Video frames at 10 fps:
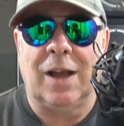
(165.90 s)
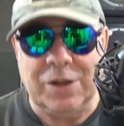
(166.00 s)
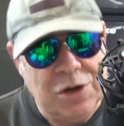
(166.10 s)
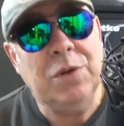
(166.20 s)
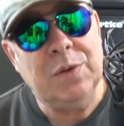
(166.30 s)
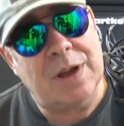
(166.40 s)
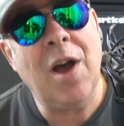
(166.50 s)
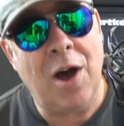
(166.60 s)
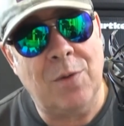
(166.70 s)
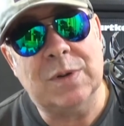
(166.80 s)
I knew the
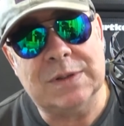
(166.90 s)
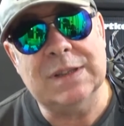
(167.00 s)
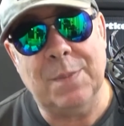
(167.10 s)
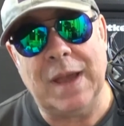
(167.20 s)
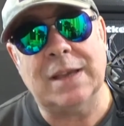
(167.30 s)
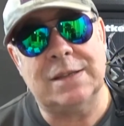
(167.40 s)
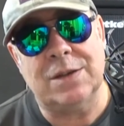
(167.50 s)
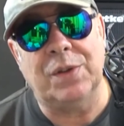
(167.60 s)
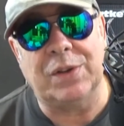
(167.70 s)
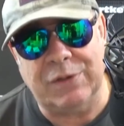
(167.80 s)
car wasn't the
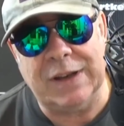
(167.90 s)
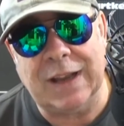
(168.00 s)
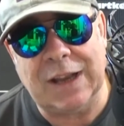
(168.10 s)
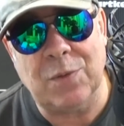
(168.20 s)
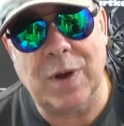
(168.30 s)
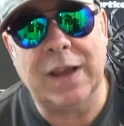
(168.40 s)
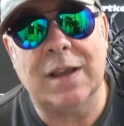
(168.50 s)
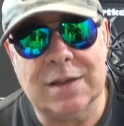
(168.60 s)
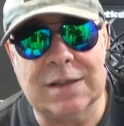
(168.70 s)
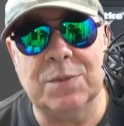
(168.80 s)
best on the grid anyway,
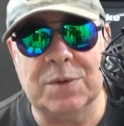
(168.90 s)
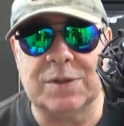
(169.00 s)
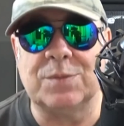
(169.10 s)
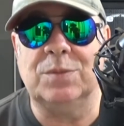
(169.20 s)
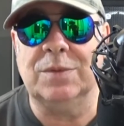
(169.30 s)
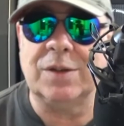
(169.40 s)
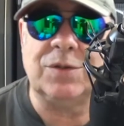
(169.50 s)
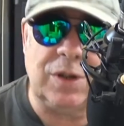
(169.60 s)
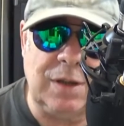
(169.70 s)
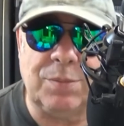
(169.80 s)
because it was a
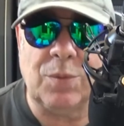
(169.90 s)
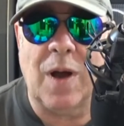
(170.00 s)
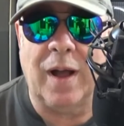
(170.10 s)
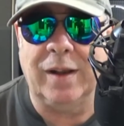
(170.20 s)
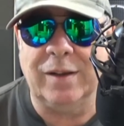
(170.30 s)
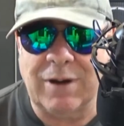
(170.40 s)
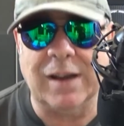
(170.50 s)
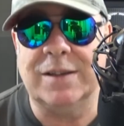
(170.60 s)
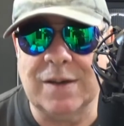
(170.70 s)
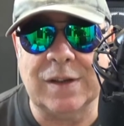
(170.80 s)
cheap one,
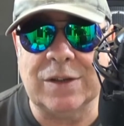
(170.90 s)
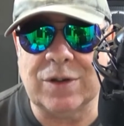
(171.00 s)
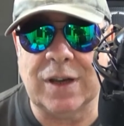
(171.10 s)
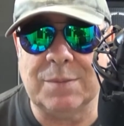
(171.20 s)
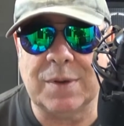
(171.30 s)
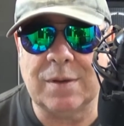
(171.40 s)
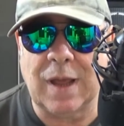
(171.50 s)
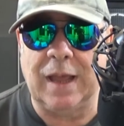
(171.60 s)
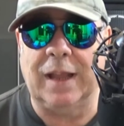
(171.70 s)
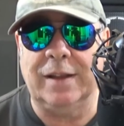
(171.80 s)
relatively cheap.
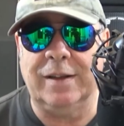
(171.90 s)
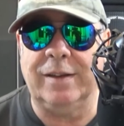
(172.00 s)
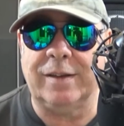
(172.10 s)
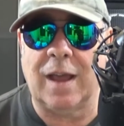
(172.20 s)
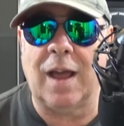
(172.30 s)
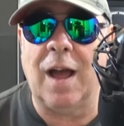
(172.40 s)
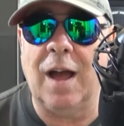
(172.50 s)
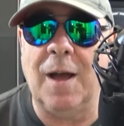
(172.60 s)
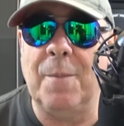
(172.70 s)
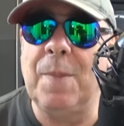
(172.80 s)
And
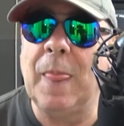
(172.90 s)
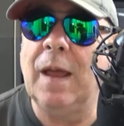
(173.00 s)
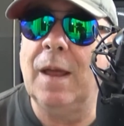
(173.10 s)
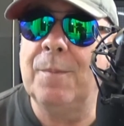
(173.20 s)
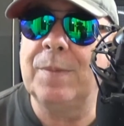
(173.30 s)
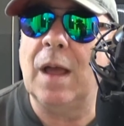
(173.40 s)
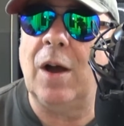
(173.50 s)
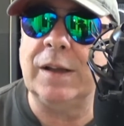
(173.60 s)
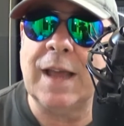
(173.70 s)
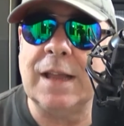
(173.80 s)
I
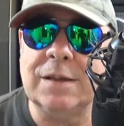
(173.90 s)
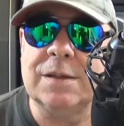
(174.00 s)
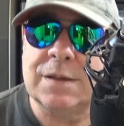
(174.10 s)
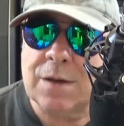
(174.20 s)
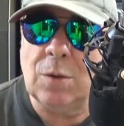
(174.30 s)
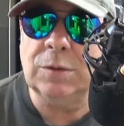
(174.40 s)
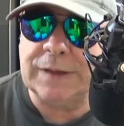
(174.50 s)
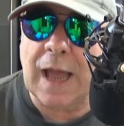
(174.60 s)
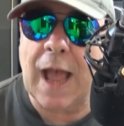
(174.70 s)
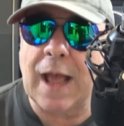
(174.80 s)
then
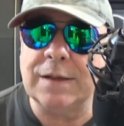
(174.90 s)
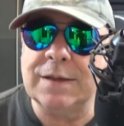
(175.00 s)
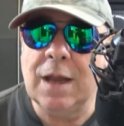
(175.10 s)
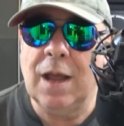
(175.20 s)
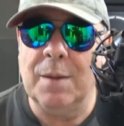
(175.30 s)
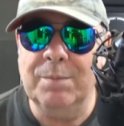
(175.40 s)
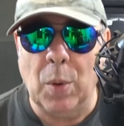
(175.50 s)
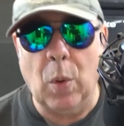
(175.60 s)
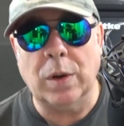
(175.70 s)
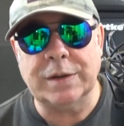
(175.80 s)
sold that and
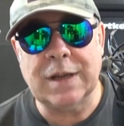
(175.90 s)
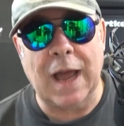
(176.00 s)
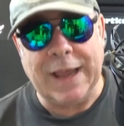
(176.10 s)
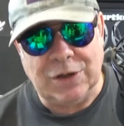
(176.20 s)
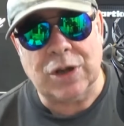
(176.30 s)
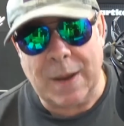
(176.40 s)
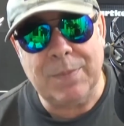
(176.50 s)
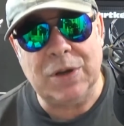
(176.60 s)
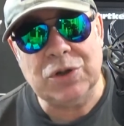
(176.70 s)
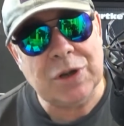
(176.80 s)
bought a
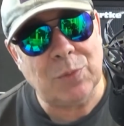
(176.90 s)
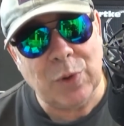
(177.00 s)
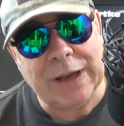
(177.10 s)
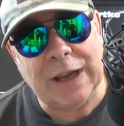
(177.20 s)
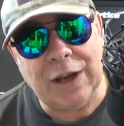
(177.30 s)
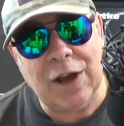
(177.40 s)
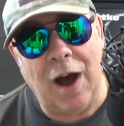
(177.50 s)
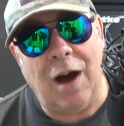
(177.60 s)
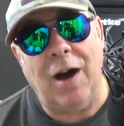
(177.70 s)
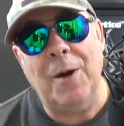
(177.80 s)
championship winning
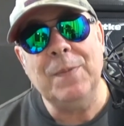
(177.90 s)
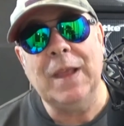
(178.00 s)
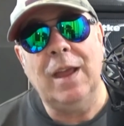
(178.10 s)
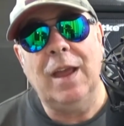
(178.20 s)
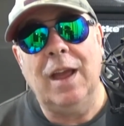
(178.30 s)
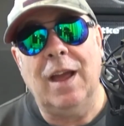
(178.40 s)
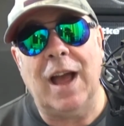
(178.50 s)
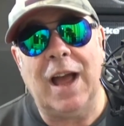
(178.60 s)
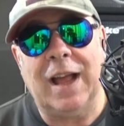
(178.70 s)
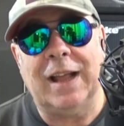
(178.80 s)
car.
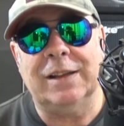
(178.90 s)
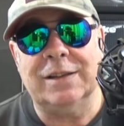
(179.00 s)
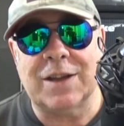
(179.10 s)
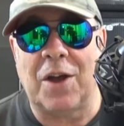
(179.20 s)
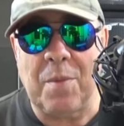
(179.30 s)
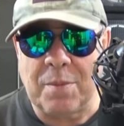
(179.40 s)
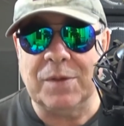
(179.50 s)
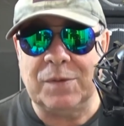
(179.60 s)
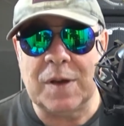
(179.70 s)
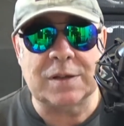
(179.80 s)
And I remember
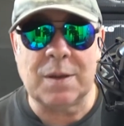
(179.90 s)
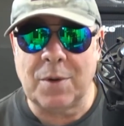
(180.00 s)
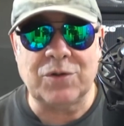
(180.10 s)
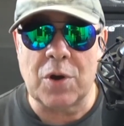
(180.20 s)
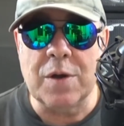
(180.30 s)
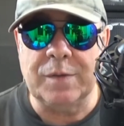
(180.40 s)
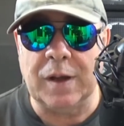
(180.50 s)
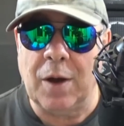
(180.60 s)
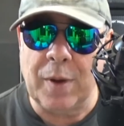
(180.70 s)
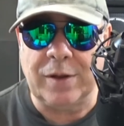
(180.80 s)
the first time I drove
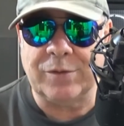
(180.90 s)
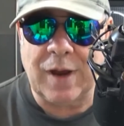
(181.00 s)
it, I went